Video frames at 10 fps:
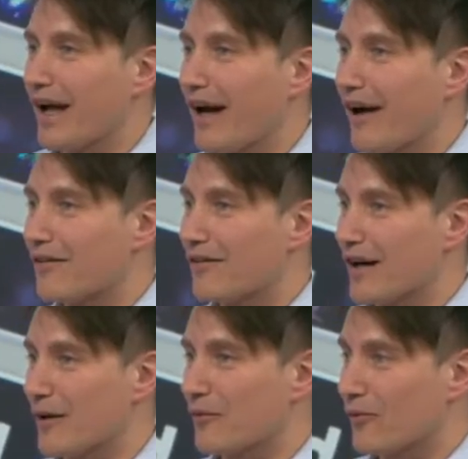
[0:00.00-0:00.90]
have
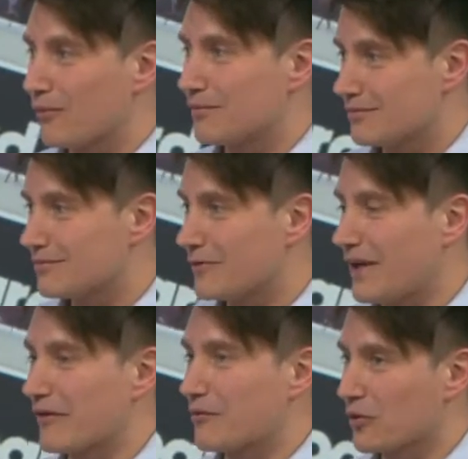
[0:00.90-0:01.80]

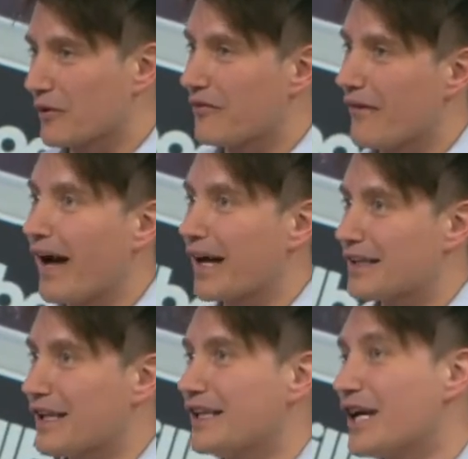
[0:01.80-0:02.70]
a proven fact
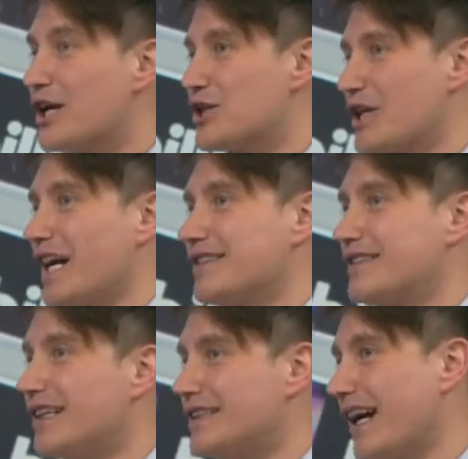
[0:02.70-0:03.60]
that she has
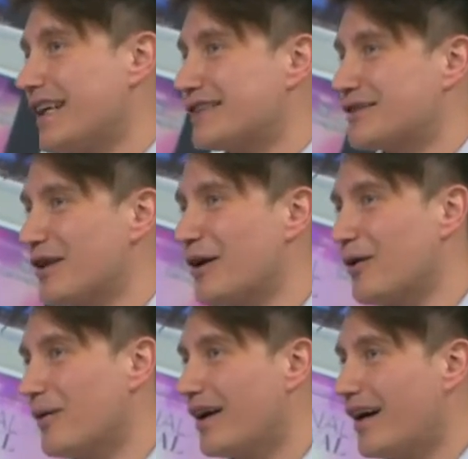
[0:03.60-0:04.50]
done that.
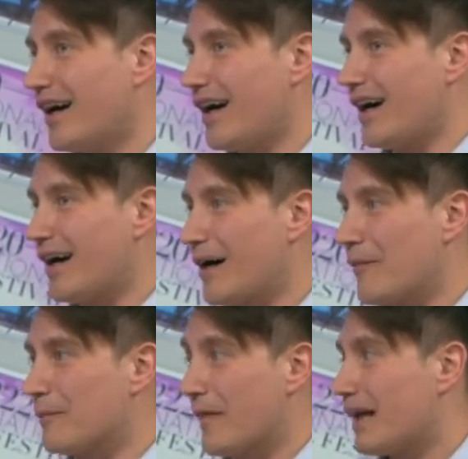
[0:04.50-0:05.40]
So,
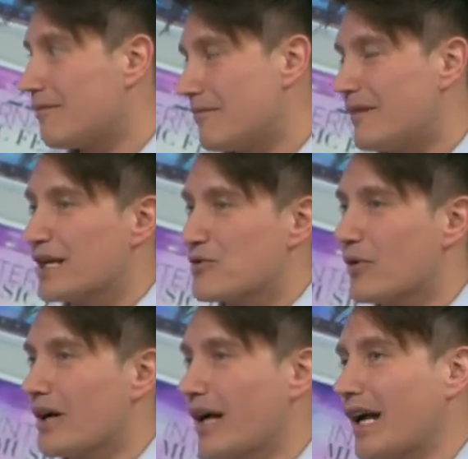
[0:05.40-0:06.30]
and that's
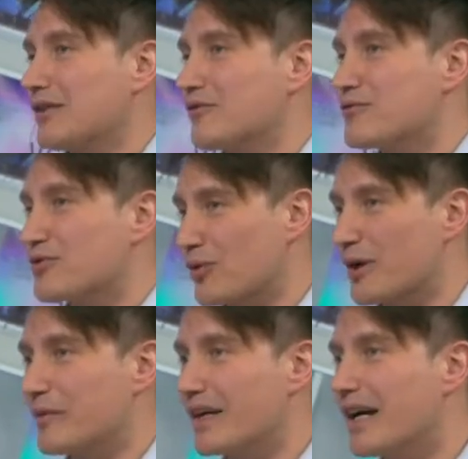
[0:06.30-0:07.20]
where our kind of
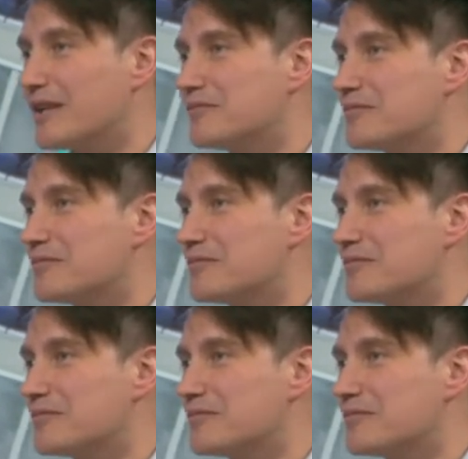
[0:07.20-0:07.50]
story began.